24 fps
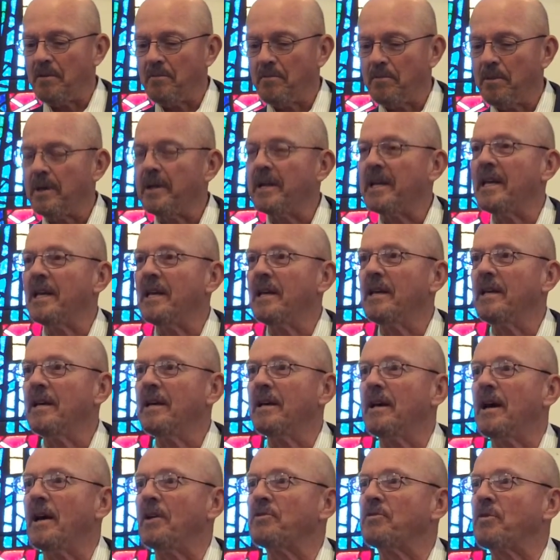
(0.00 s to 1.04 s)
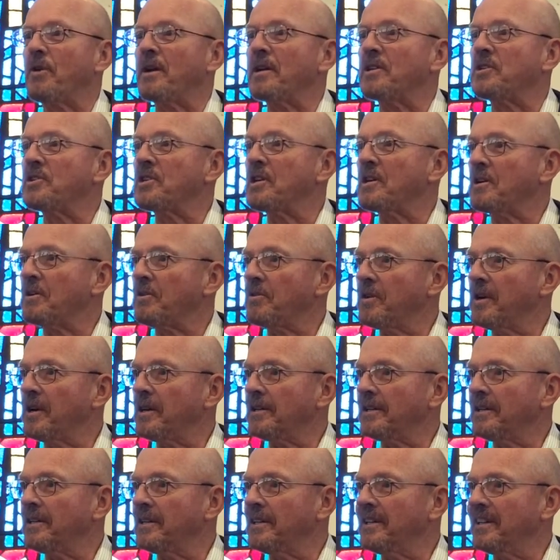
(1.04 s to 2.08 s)
But I'll try to say it
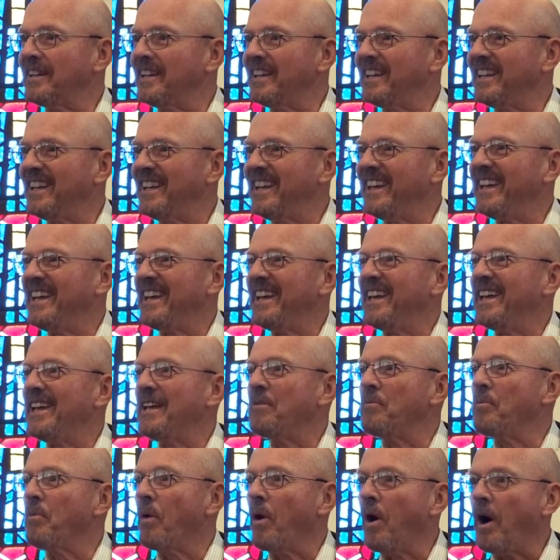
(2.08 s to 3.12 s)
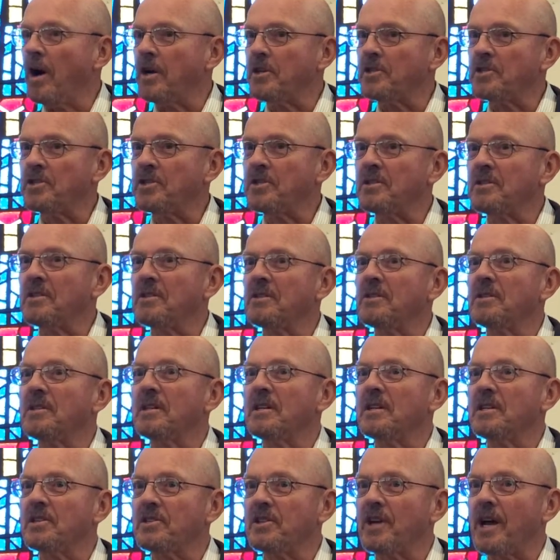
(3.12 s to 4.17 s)
correctly. He washed the
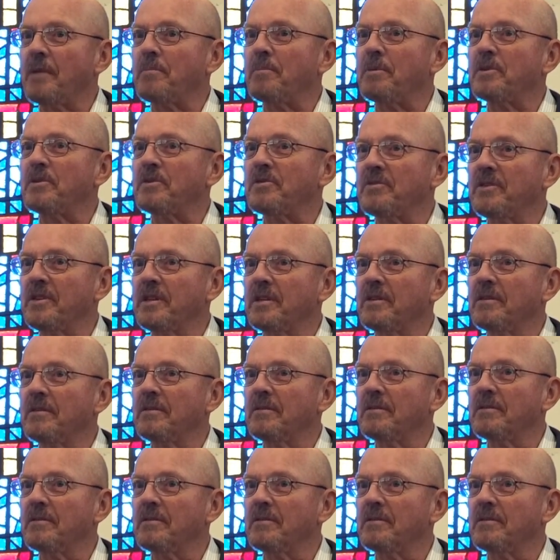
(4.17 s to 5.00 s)
disciples' feet.